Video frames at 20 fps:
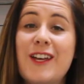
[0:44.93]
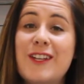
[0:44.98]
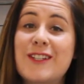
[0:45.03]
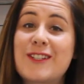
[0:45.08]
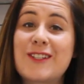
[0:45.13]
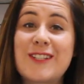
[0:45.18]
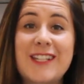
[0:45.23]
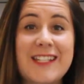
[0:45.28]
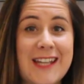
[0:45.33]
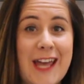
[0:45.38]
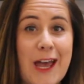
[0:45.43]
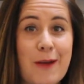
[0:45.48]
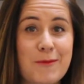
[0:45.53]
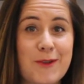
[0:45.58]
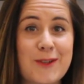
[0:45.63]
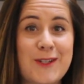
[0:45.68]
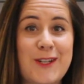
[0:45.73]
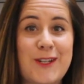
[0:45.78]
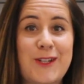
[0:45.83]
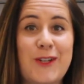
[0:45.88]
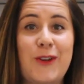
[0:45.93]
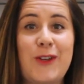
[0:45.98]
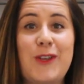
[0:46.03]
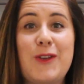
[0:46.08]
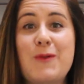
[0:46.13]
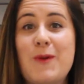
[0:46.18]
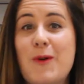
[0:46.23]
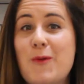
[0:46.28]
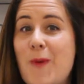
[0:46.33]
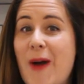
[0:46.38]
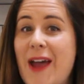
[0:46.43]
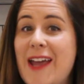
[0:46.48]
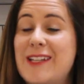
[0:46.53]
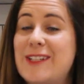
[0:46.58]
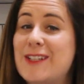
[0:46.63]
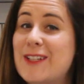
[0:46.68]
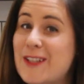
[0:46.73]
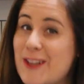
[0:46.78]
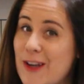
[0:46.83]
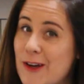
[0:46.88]
So today I'm going to show you a way
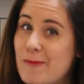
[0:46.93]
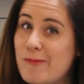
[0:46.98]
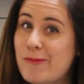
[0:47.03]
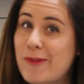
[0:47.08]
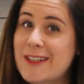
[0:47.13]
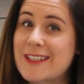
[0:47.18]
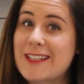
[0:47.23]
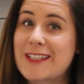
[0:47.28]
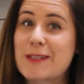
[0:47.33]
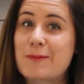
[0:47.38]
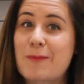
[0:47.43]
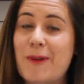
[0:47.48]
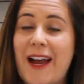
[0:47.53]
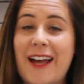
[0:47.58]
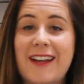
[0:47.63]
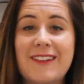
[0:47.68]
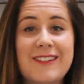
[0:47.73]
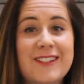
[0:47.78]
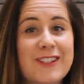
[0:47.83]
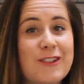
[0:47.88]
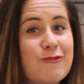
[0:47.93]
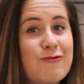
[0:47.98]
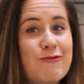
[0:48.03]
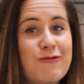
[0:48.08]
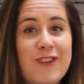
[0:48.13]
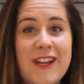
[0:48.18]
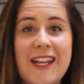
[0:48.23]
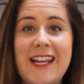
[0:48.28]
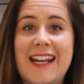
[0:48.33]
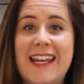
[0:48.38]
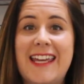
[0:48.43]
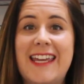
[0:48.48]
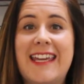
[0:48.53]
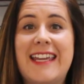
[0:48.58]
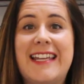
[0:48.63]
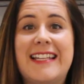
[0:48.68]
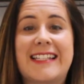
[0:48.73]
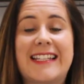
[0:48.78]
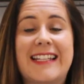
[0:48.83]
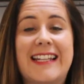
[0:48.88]
to cook Brussels sprouts really
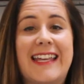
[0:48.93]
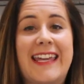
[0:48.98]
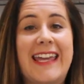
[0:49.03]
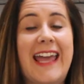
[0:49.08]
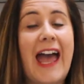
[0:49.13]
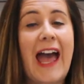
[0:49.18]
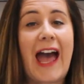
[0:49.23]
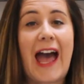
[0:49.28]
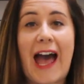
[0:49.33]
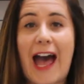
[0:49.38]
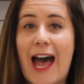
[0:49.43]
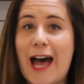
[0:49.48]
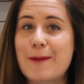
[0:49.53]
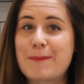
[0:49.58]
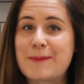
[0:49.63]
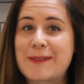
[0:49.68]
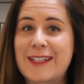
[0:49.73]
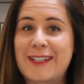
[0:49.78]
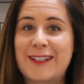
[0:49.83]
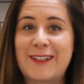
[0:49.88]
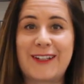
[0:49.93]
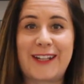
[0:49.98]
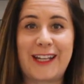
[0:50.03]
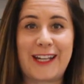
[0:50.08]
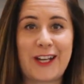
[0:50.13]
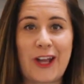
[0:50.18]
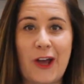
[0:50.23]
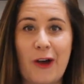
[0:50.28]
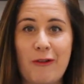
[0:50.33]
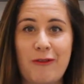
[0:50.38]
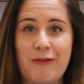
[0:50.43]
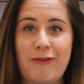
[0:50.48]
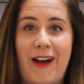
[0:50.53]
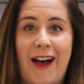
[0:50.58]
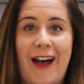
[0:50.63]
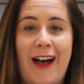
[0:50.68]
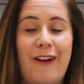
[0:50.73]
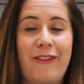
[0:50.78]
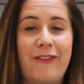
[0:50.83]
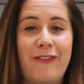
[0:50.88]
easily, absolutely no
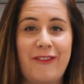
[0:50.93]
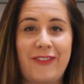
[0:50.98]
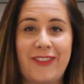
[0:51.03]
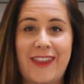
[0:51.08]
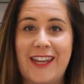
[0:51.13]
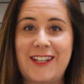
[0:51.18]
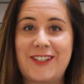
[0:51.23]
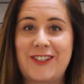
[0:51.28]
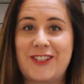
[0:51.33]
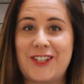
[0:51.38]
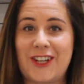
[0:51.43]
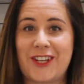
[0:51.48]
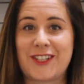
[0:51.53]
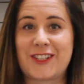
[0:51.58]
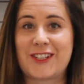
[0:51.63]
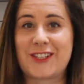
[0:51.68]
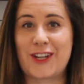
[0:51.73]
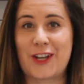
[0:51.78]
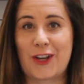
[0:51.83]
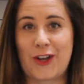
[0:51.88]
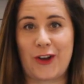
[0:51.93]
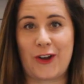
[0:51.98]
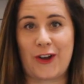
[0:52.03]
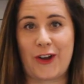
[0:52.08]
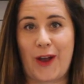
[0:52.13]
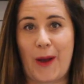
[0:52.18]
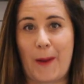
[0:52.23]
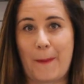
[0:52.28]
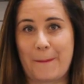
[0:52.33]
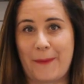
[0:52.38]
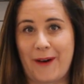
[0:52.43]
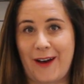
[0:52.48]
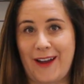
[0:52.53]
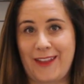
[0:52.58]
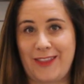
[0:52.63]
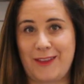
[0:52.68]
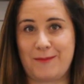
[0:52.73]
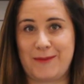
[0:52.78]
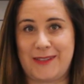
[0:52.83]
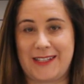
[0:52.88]
faff. They just cook
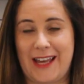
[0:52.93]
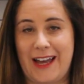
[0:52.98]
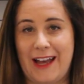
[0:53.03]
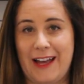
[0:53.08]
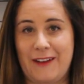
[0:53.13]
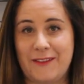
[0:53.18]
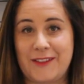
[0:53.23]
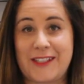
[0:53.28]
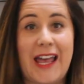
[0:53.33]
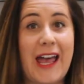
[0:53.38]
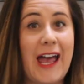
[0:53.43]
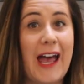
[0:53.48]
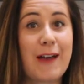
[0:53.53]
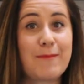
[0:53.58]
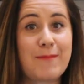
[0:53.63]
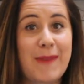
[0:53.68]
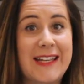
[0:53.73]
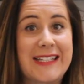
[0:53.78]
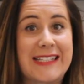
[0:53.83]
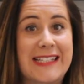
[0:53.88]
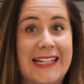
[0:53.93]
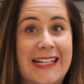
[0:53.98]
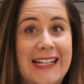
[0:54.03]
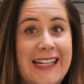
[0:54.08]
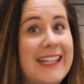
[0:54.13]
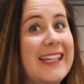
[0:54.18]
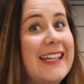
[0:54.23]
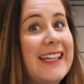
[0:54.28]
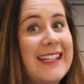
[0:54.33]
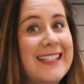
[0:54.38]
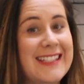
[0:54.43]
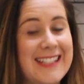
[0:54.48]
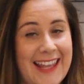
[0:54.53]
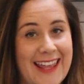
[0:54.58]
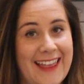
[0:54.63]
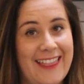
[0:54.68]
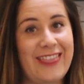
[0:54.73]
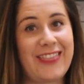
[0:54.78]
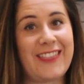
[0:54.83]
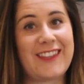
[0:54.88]
by themselves, and basically it's
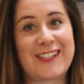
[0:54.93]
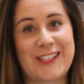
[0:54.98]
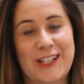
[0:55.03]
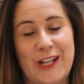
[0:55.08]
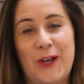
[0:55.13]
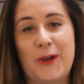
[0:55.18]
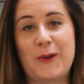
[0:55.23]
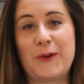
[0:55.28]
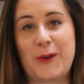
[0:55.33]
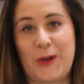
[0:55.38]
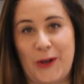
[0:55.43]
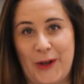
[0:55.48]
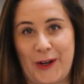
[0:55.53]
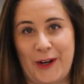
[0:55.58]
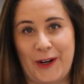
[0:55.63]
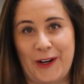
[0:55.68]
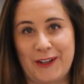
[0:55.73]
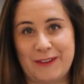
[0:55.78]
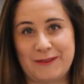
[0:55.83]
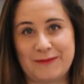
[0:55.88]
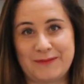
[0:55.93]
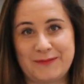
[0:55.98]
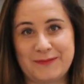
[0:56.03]
in the slow cooker.